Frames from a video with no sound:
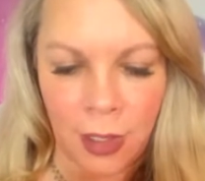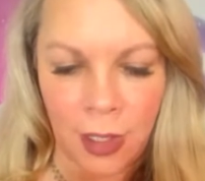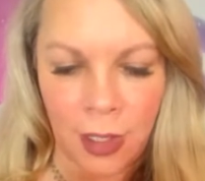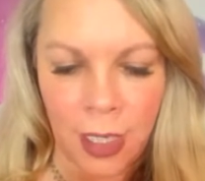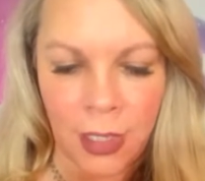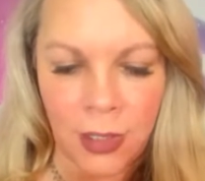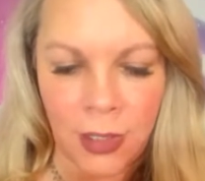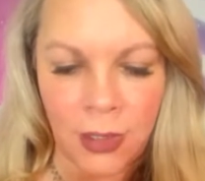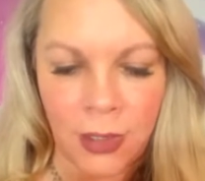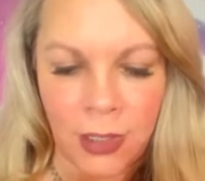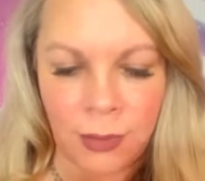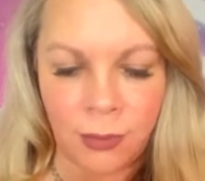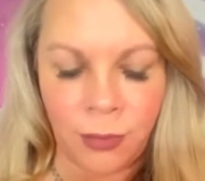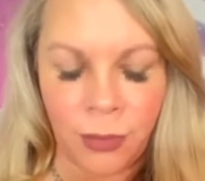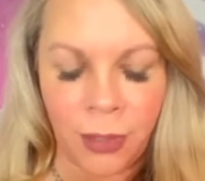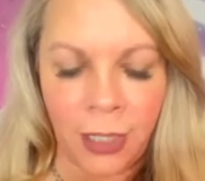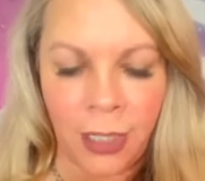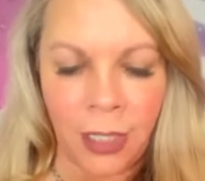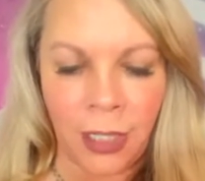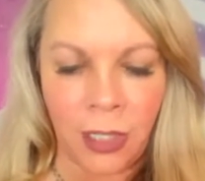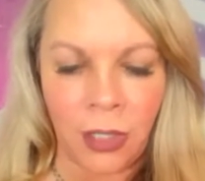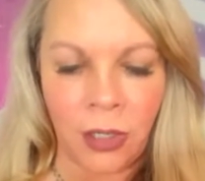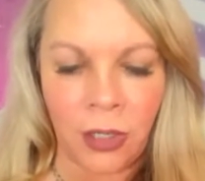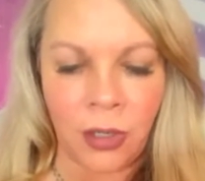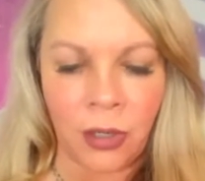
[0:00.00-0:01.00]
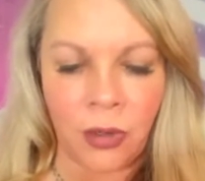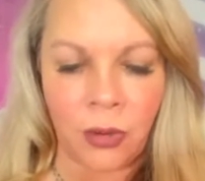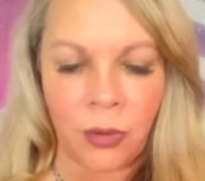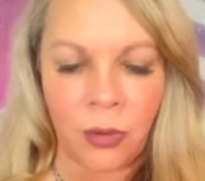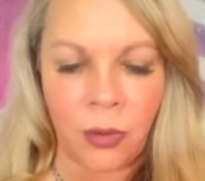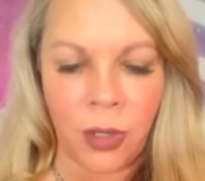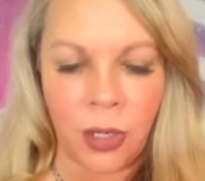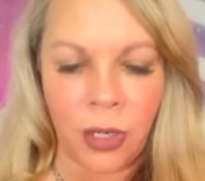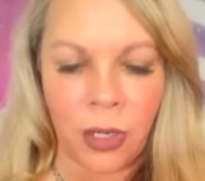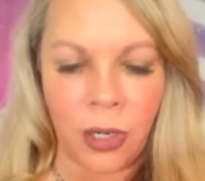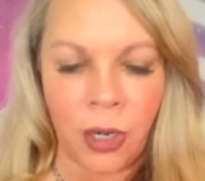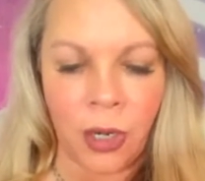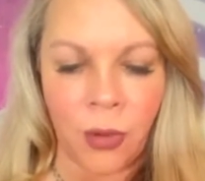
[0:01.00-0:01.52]
And just bringing
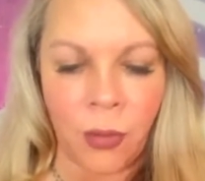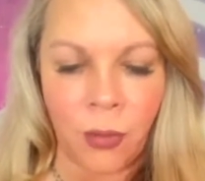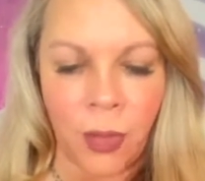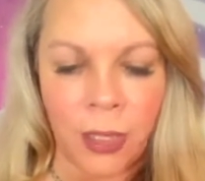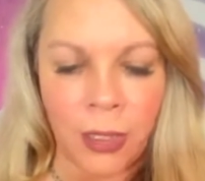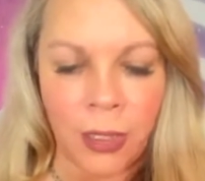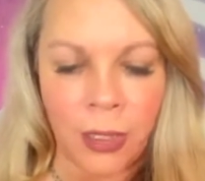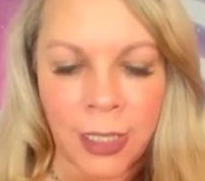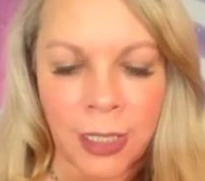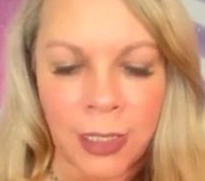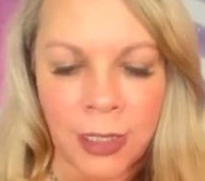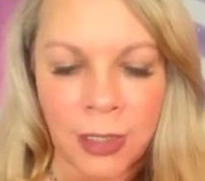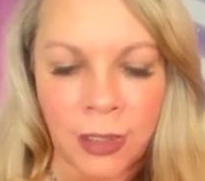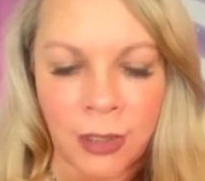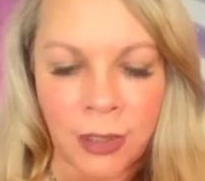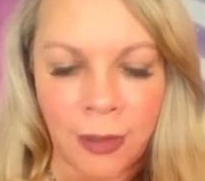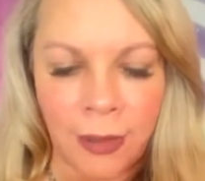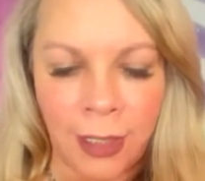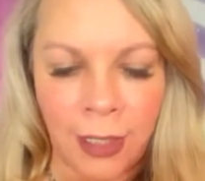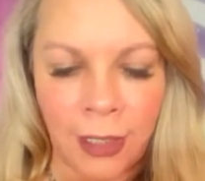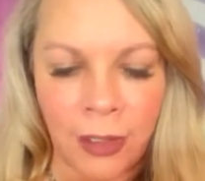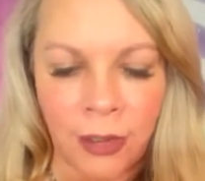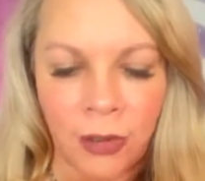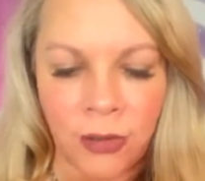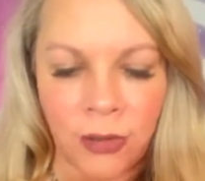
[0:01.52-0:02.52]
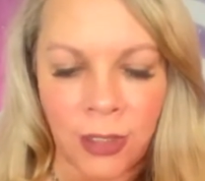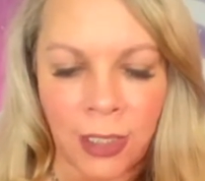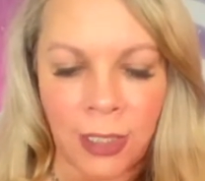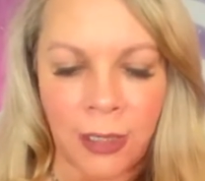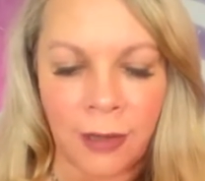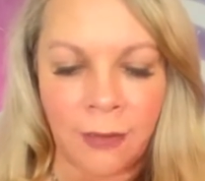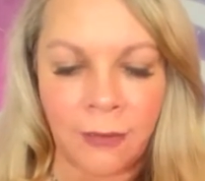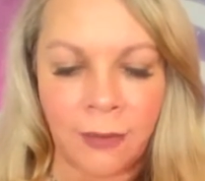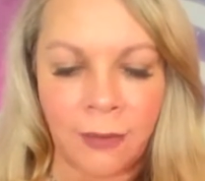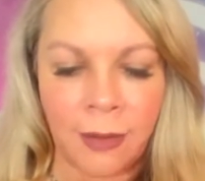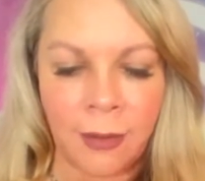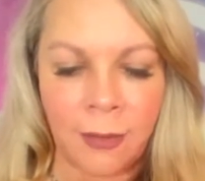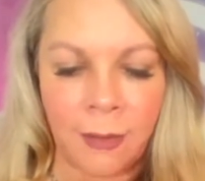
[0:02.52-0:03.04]
your awareness to the energy
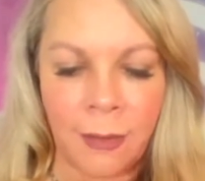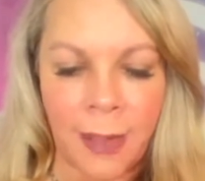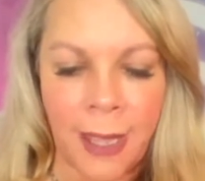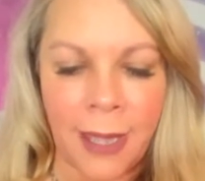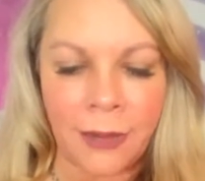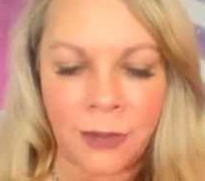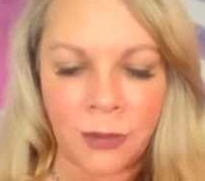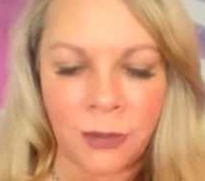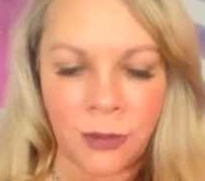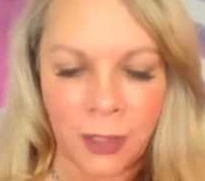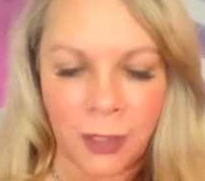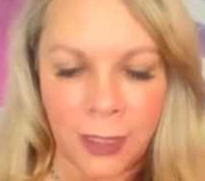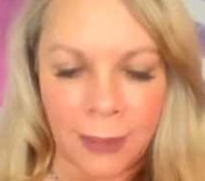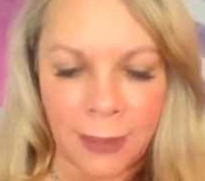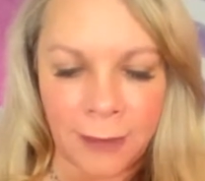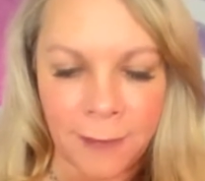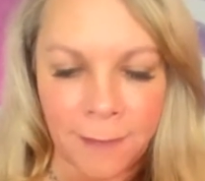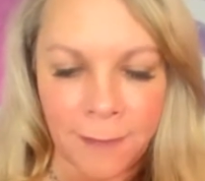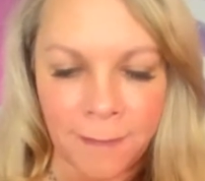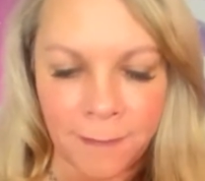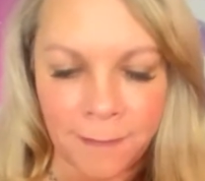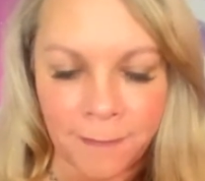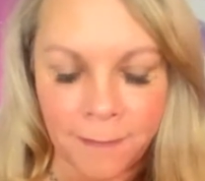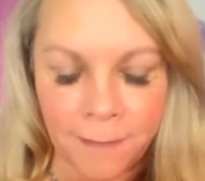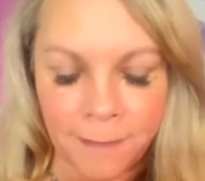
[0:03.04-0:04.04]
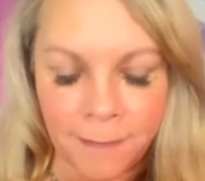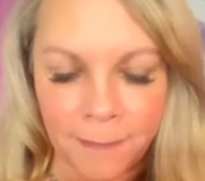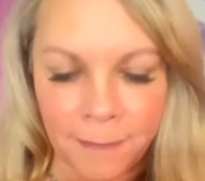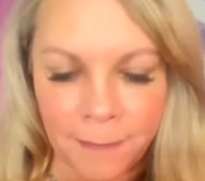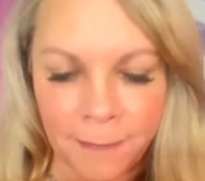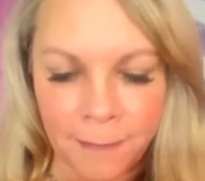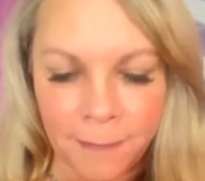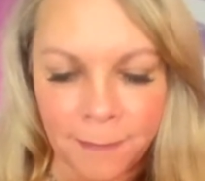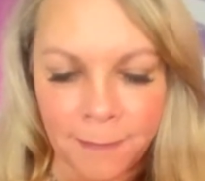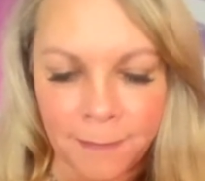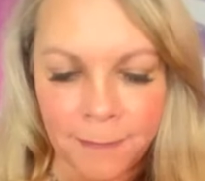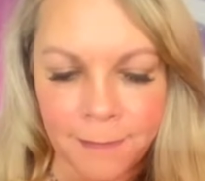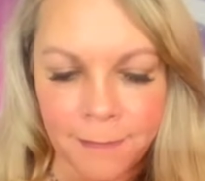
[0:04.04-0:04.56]
of compassion.
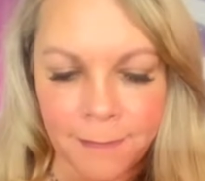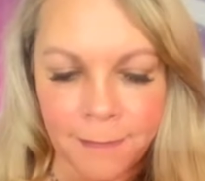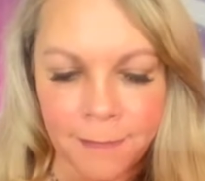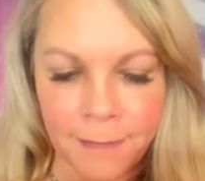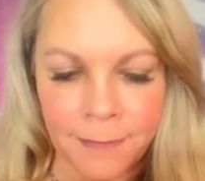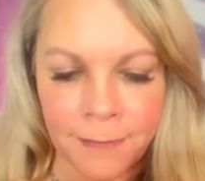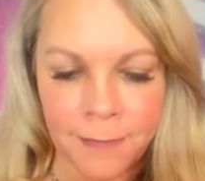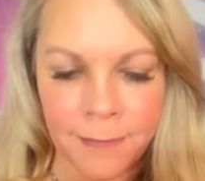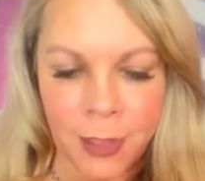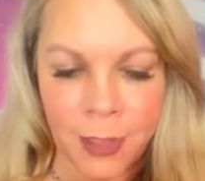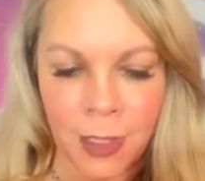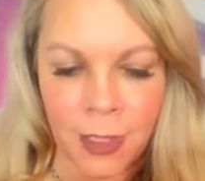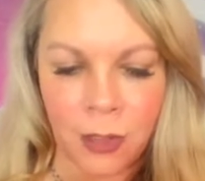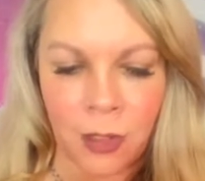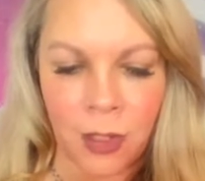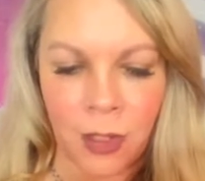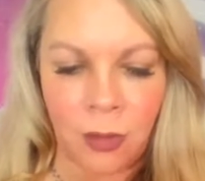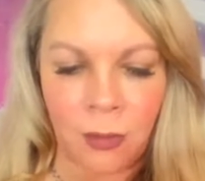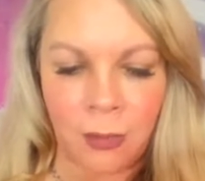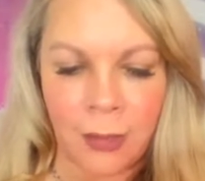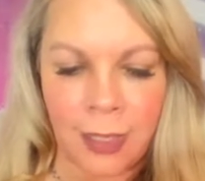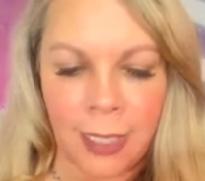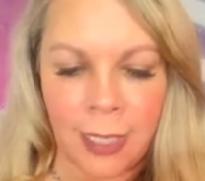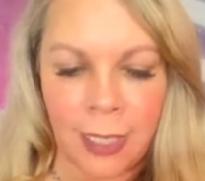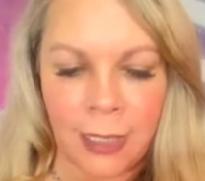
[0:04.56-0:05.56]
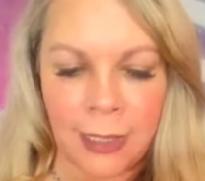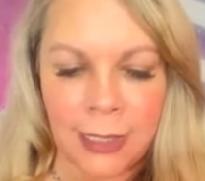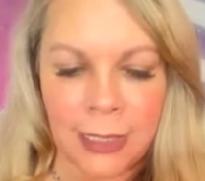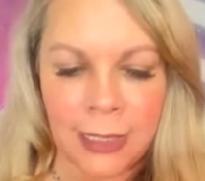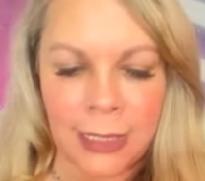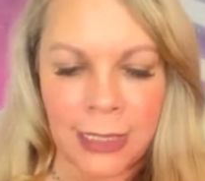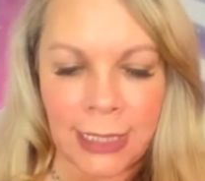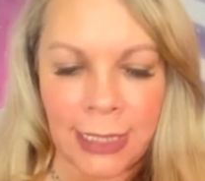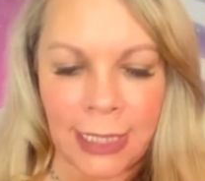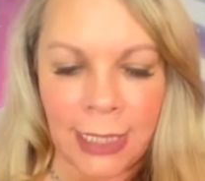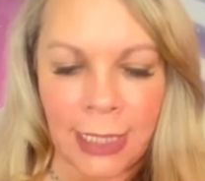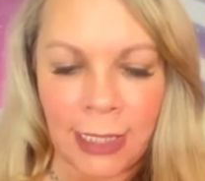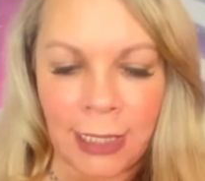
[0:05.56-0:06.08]
You may
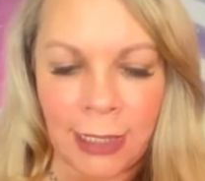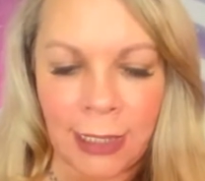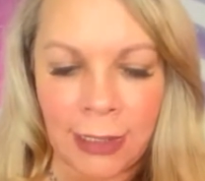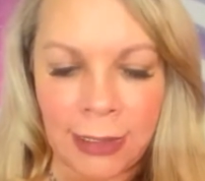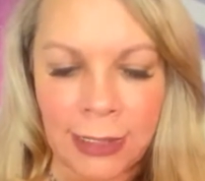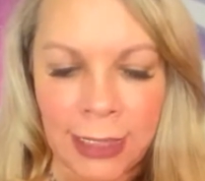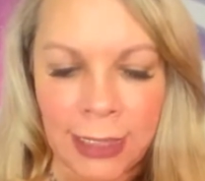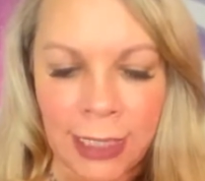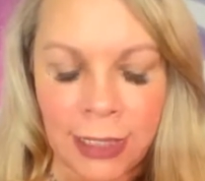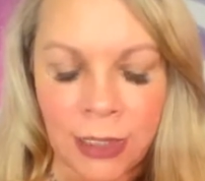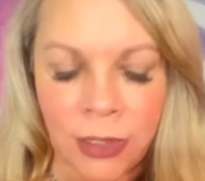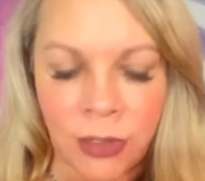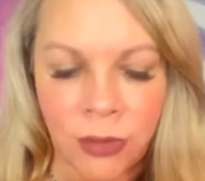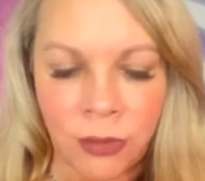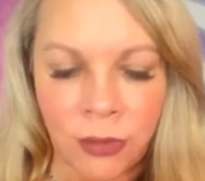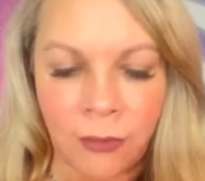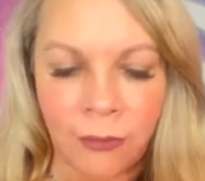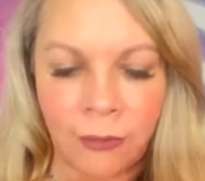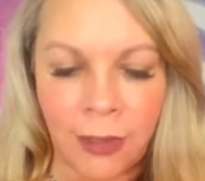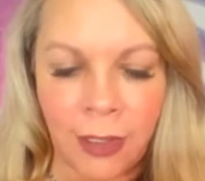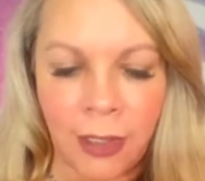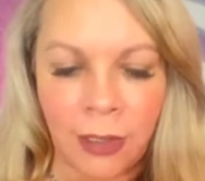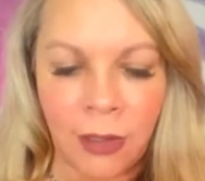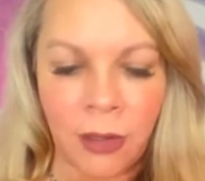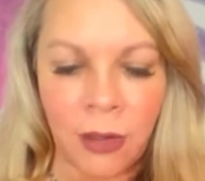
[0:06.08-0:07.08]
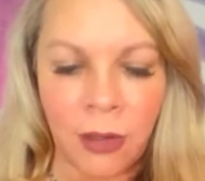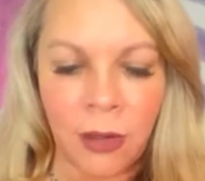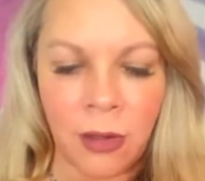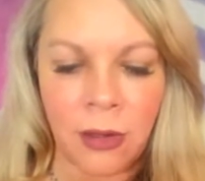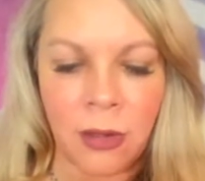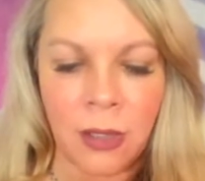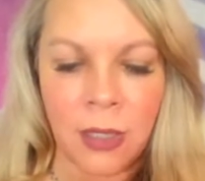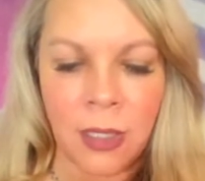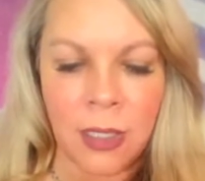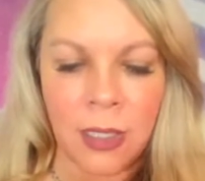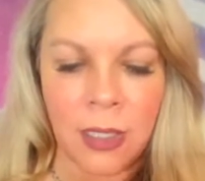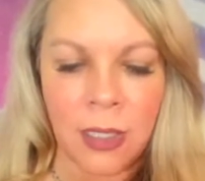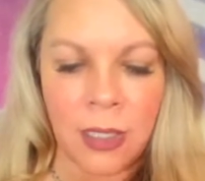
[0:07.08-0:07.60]
see, sense, or
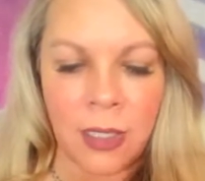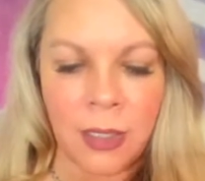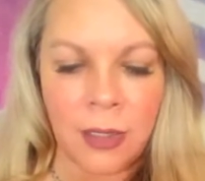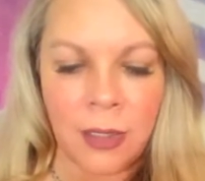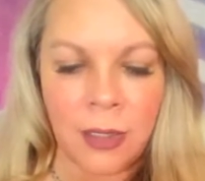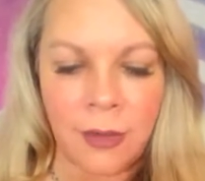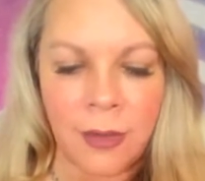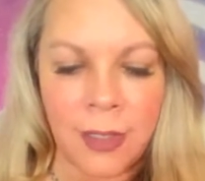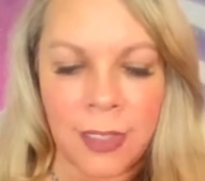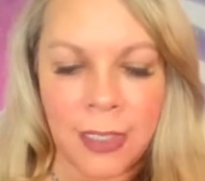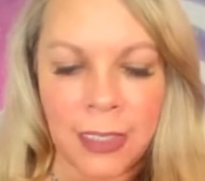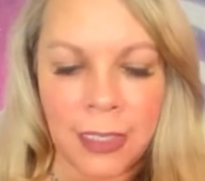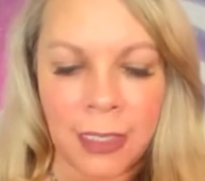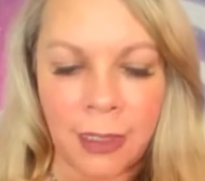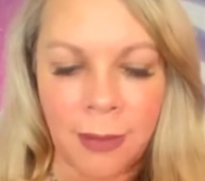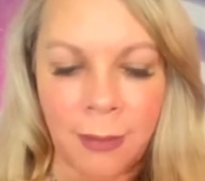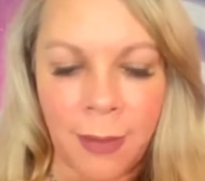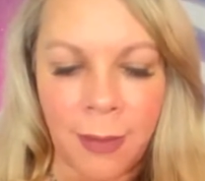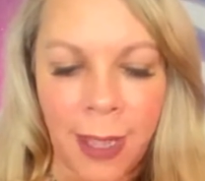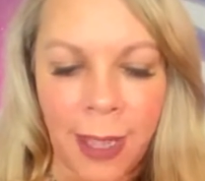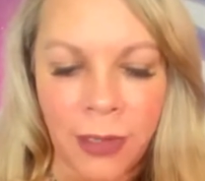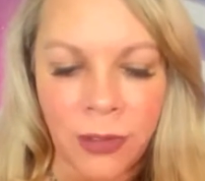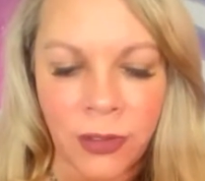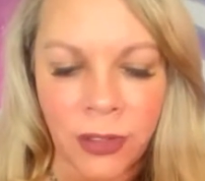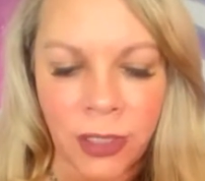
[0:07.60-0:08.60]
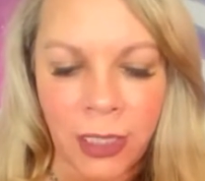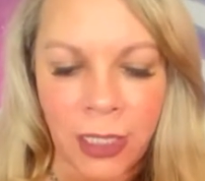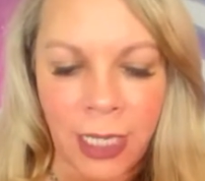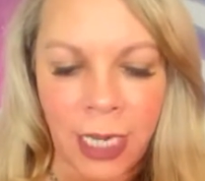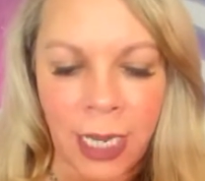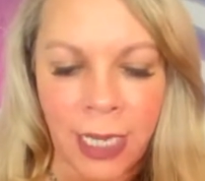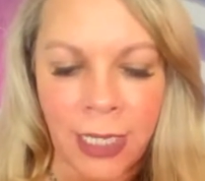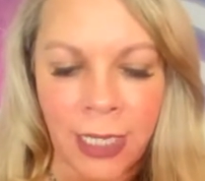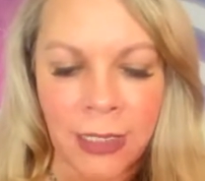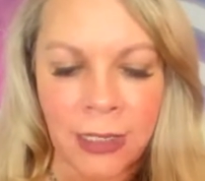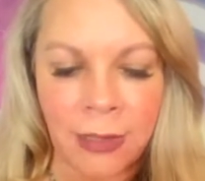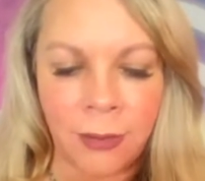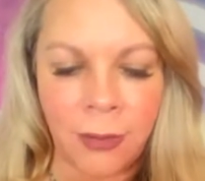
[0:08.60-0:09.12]
feel this compassion
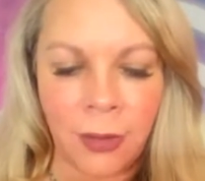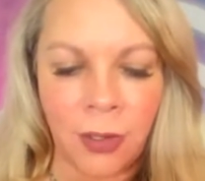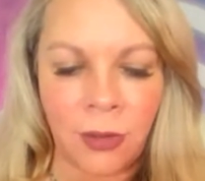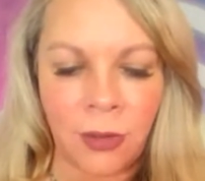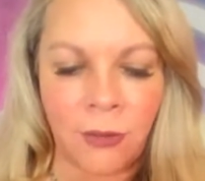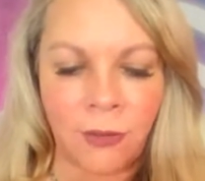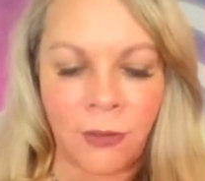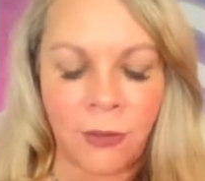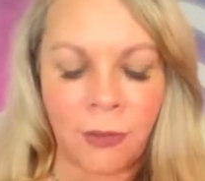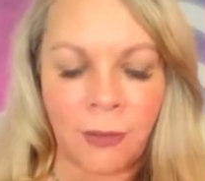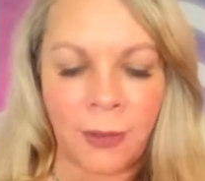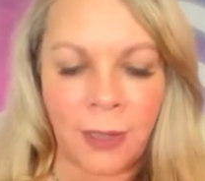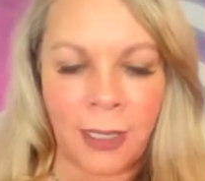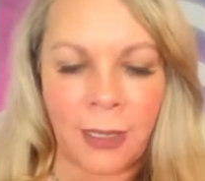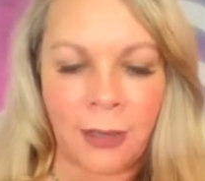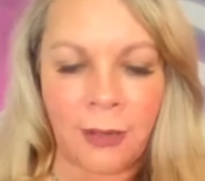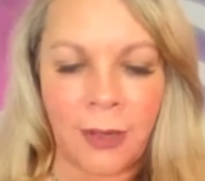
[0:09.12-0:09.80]
as a beautiful pink